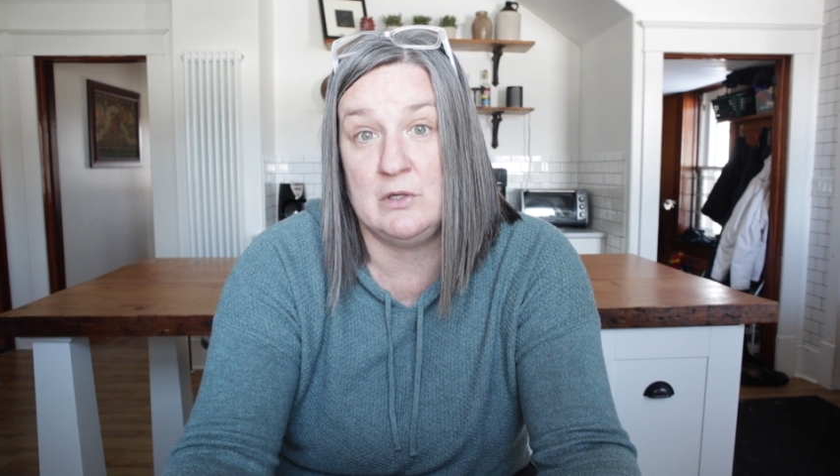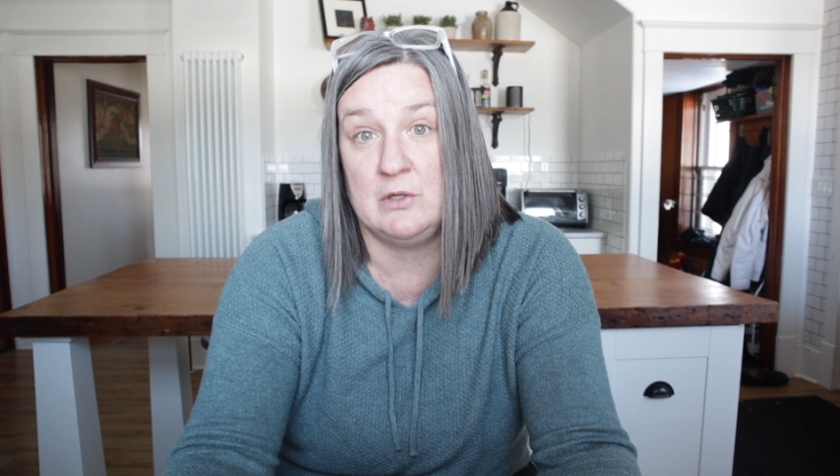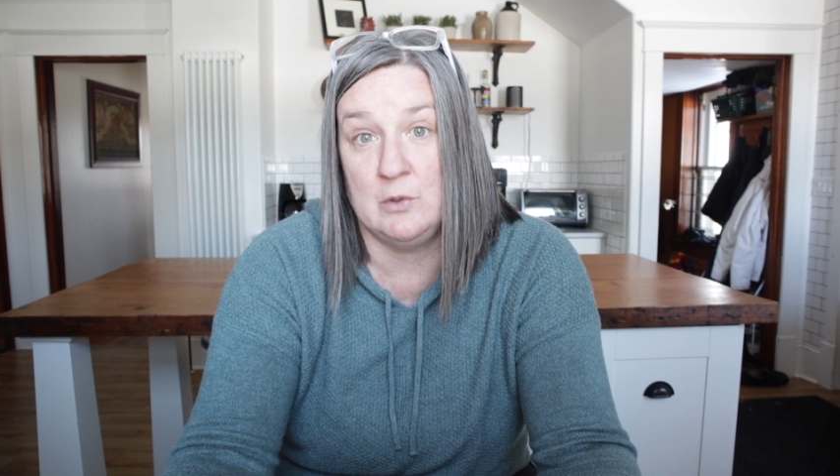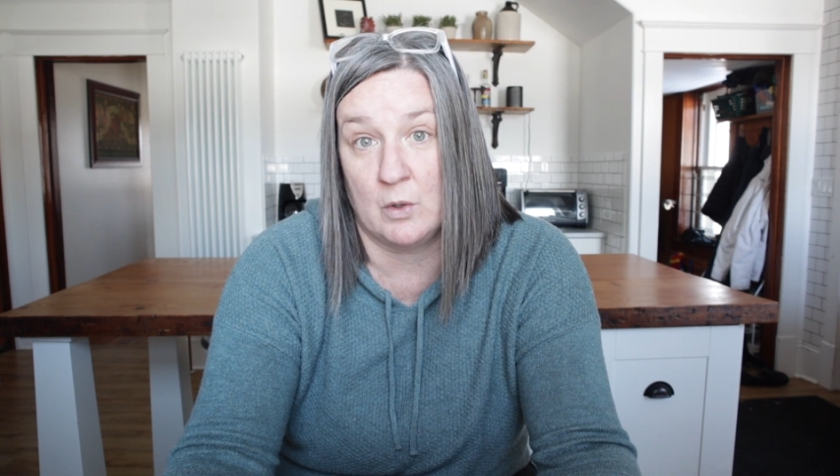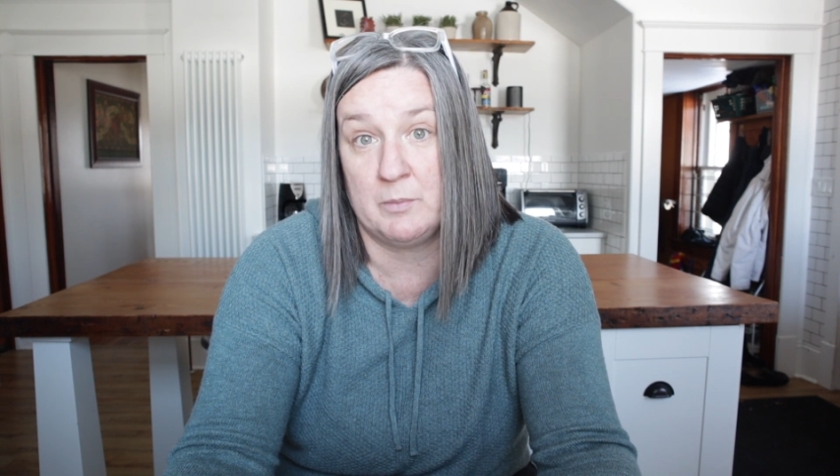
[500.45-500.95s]

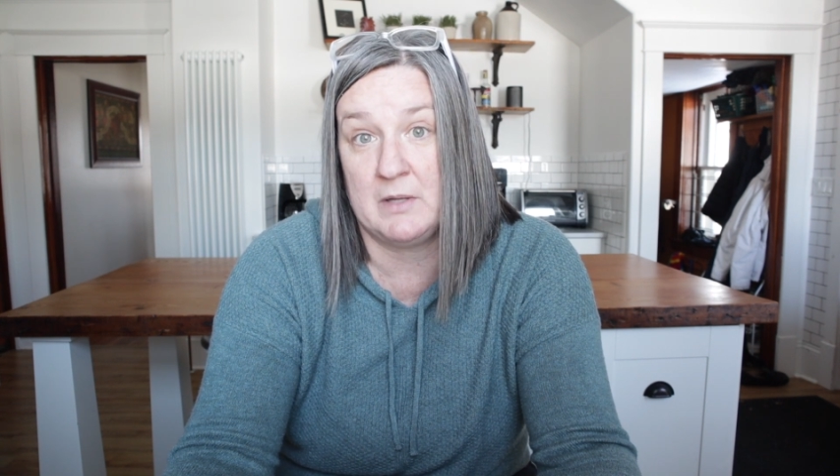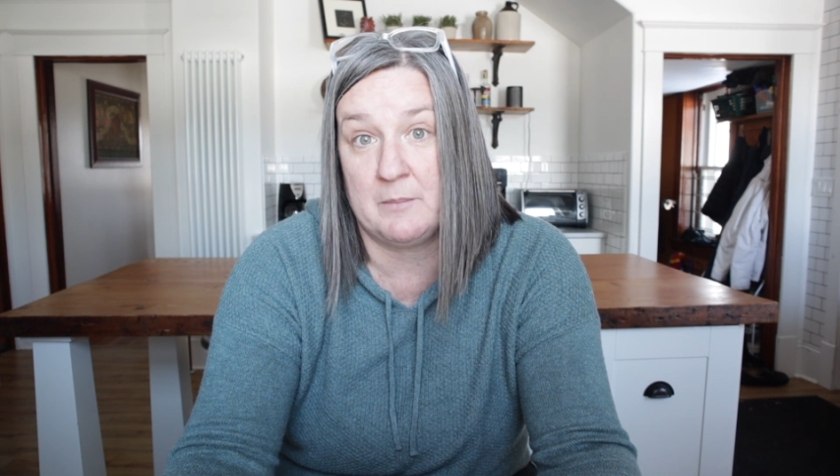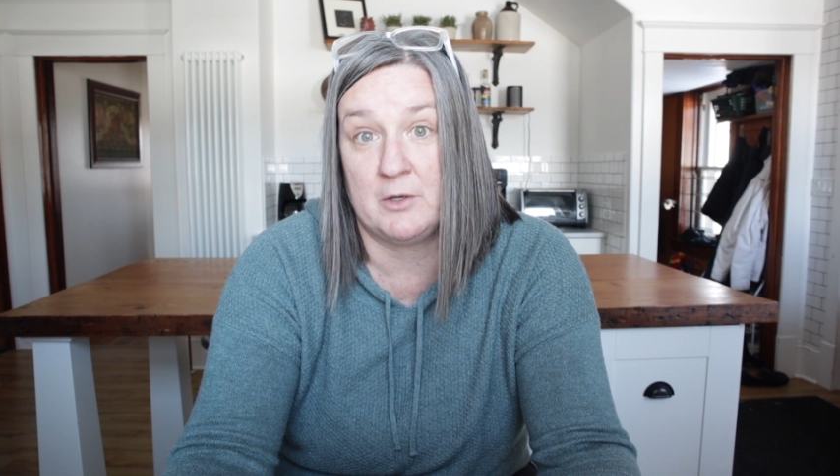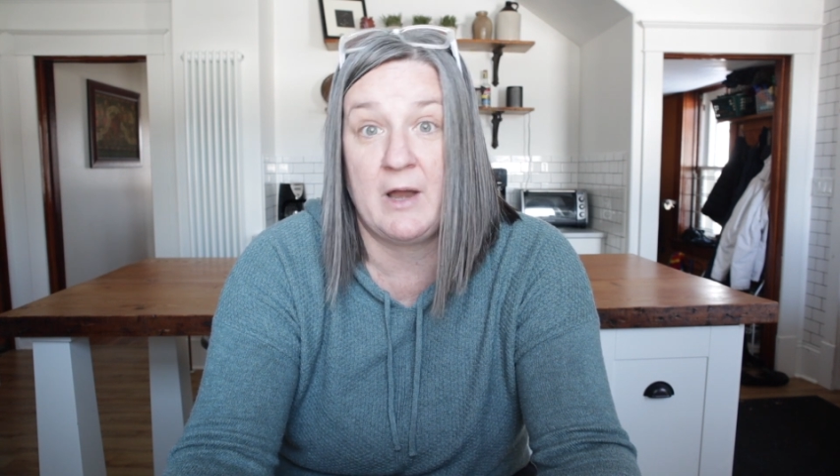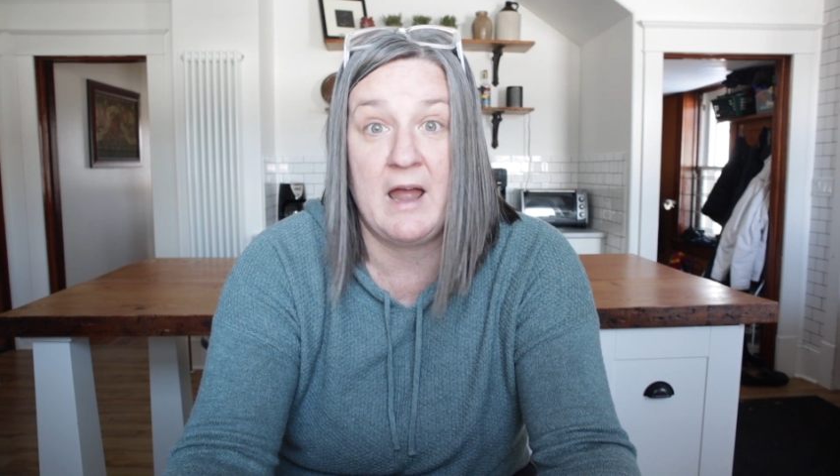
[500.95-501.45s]
your
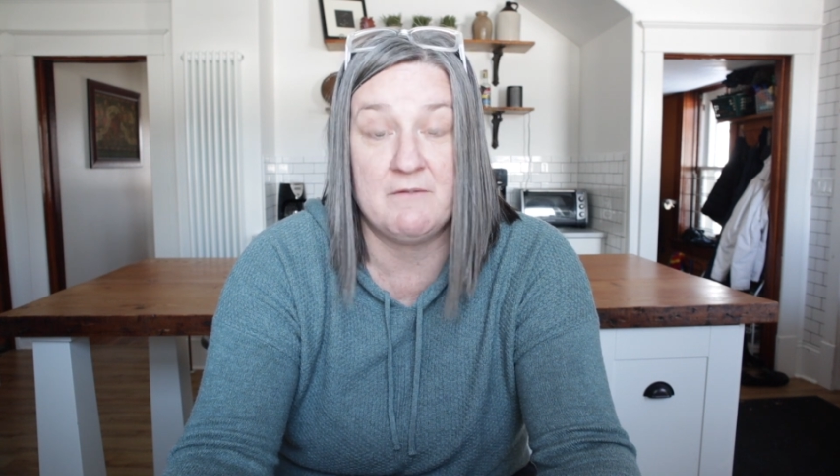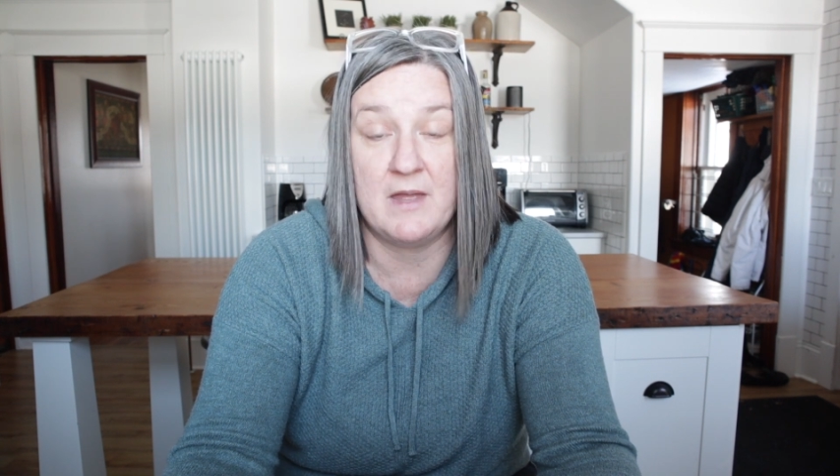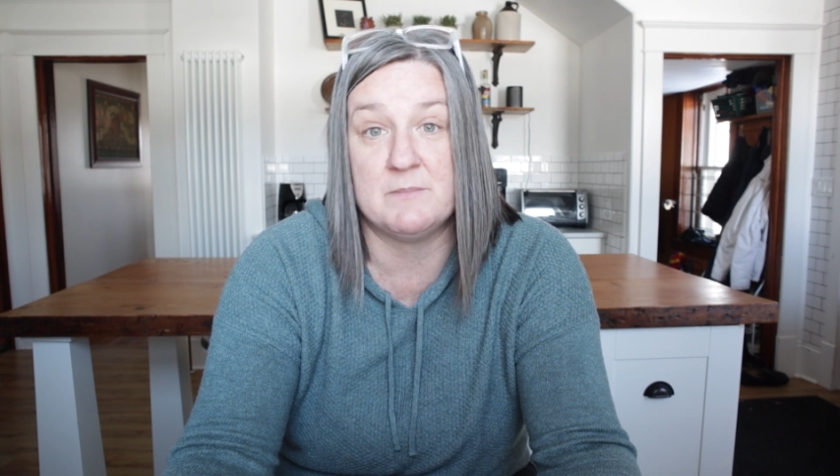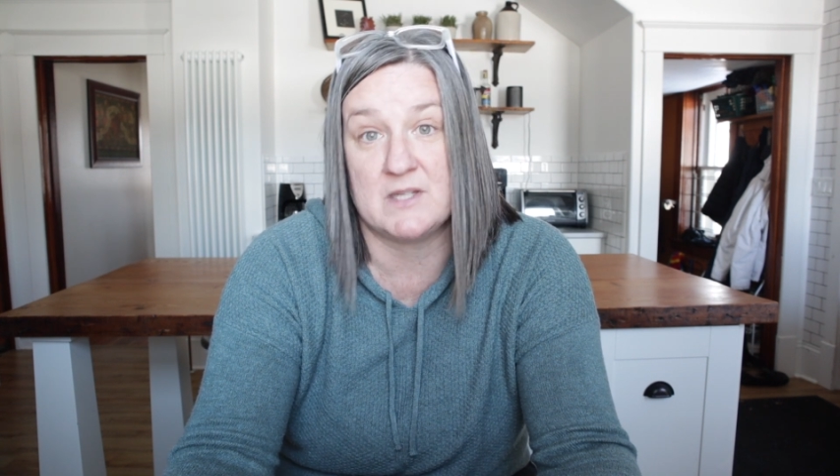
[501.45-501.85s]
plumber, have them